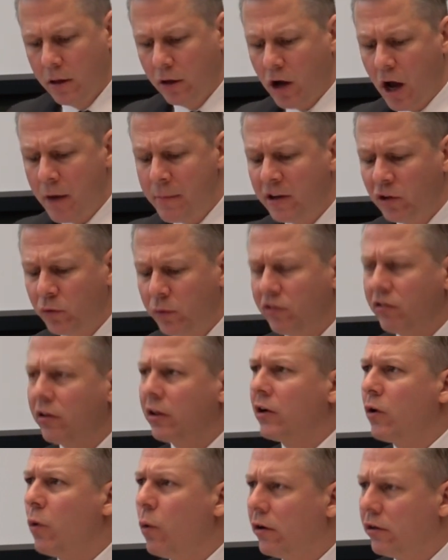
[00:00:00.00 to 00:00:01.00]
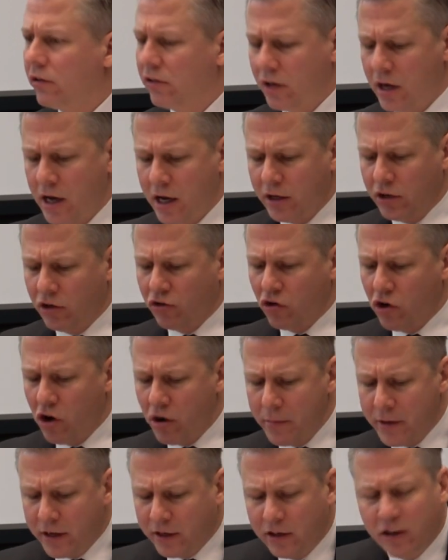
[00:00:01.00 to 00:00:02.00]
Comments which the court
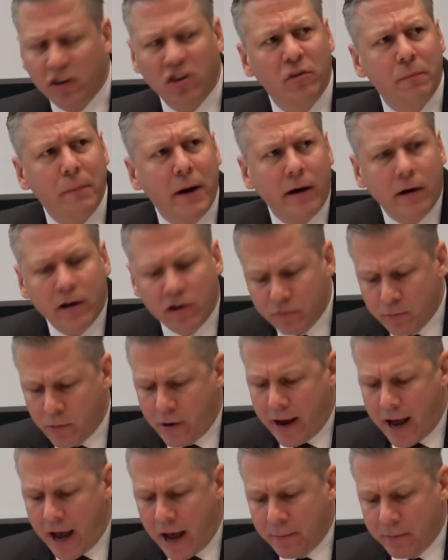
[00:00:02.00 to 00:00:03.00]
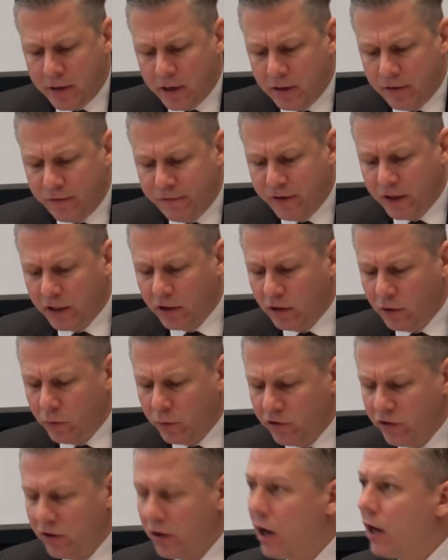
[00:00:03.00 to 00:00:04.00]
determined to disparage Mohammed, a figure
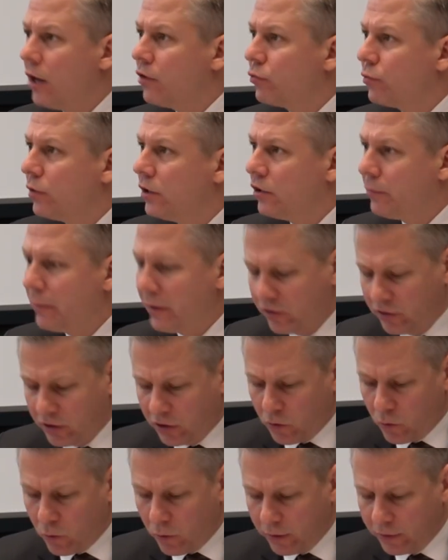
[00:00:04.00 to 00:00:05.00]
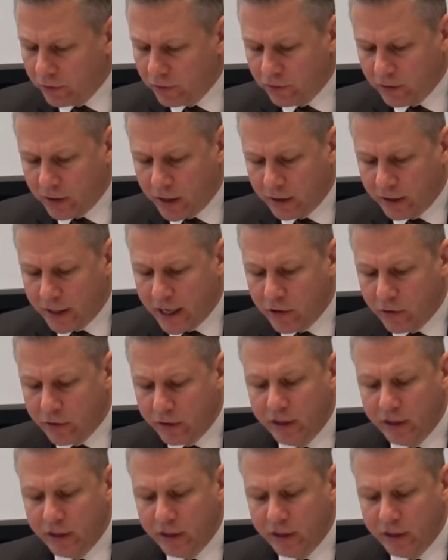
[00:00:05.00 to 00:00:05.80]
which the Austrian domestic courts and later